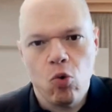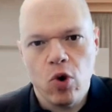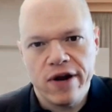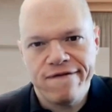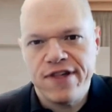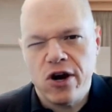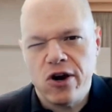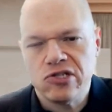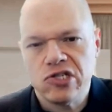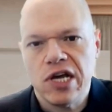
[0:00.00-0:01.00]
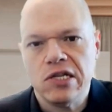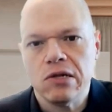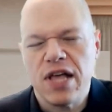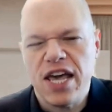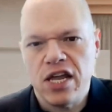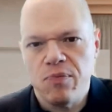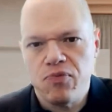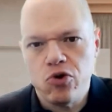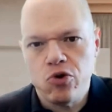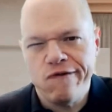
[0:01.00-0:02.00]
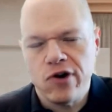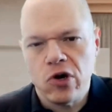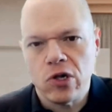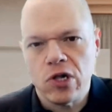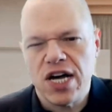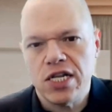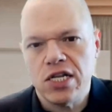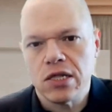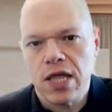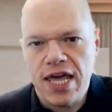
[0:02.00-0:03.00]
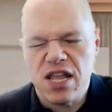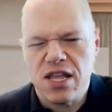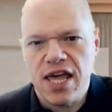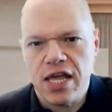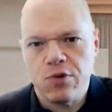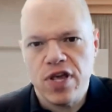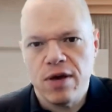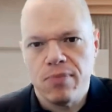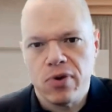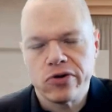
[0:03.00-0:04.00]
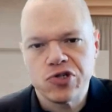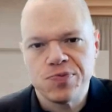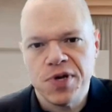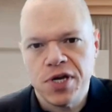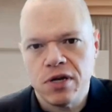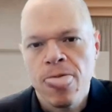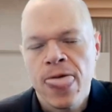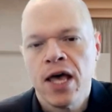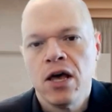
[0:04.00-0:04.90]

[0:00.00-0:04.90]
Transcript: What if there's a delay in approval, a delay in getting reimbursement?